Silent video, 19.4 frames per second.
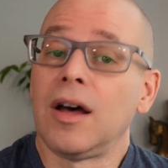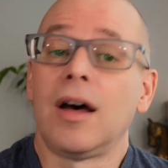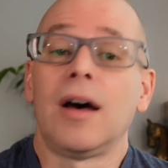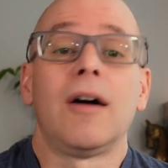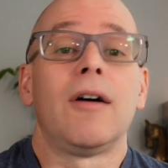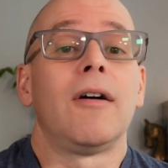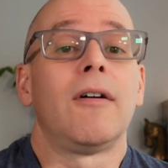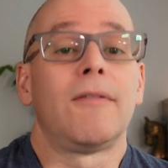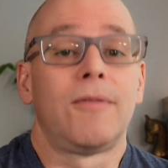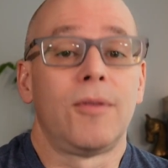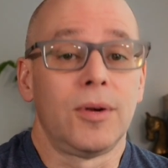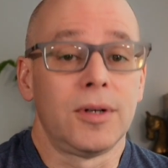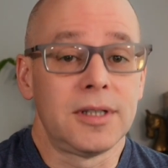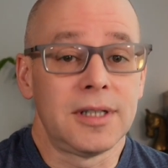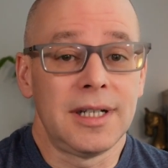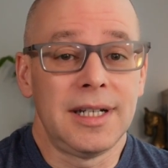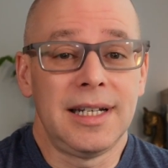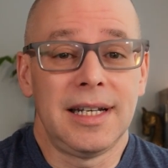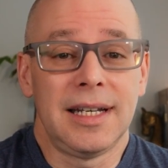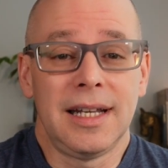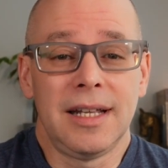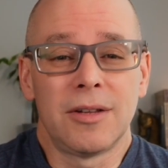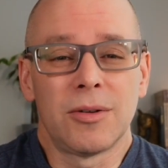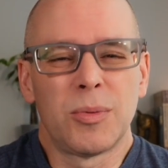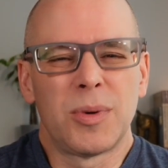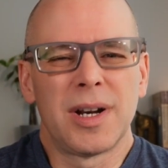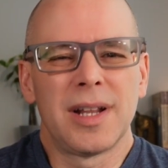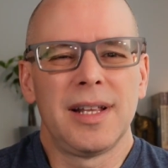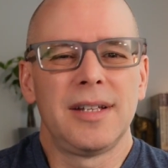Fortunately, neither
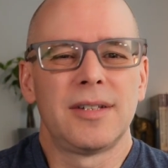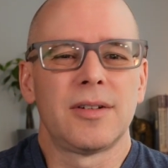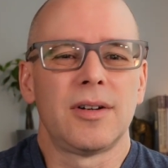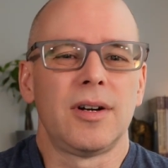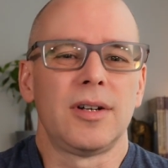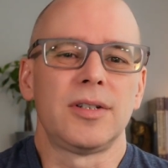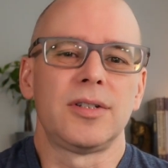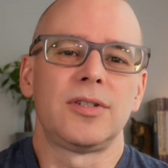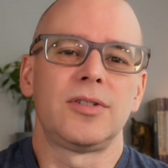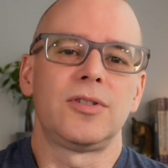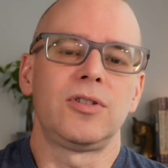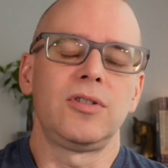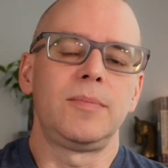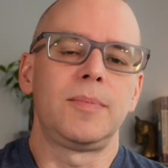one of these are super